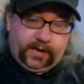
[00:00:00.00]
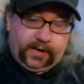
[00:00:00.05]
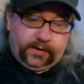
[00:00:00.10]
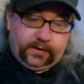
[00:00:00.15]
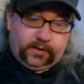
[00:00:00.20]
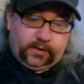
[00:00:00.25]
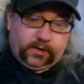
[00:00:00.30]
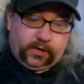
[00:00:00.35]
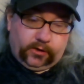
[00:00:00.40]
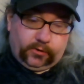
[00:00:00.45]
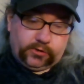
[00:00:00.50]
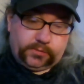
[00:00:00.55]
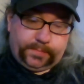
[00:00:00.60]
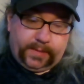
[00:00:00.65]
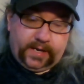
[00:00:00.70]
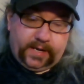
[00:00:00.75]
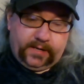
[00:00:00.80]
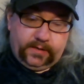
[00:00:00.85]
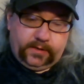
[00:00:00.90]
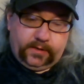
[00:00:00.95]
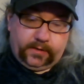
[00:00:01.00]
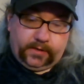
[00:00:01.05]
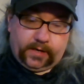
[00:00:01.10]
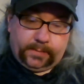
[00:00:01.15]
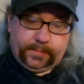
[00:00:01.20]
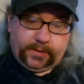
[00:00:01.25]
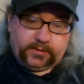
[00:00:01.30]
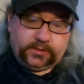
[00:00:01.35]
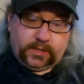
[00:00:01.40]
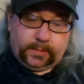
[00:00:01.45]
got uh, Carlos Pena that I
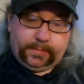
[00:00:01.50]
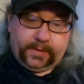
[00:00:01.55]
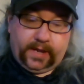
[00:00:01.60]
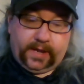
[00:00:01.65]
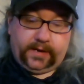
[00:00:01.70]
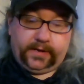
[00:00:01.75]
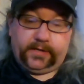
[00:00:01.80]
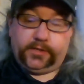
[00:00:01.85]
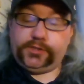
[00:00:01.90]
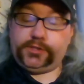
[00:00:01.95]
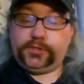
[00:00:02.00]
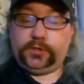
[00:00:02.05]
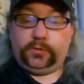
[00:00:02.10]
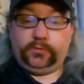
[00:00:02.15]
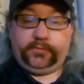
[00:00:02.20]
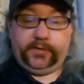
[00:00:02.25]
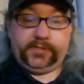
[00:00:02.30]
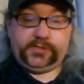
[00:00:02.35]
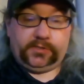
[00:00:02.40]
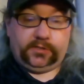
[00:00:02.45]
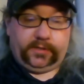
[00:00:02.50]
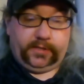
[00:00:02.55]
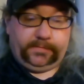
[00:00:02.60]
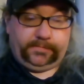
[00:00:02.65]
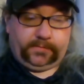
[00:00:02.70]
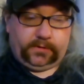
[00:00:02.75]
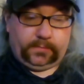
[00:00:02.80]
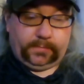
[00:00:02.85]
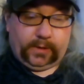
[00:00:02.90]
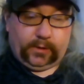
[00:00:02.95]
picked up at a show recently
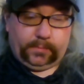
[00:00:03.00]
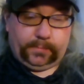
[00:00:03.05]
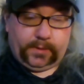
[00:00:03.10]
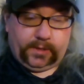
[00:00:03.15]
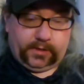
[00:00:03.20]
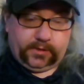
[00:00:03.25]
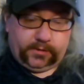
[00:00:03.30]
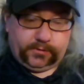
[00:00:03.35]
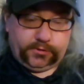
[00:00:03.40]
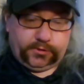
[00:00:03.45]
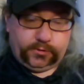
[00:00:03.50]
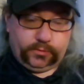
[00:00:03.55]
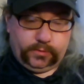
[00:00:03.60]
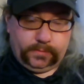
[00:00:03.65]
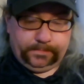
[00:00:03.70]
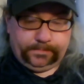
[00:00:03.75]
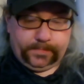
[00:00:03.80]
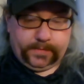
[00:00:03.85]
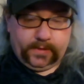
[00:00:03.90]
for about a buck or two,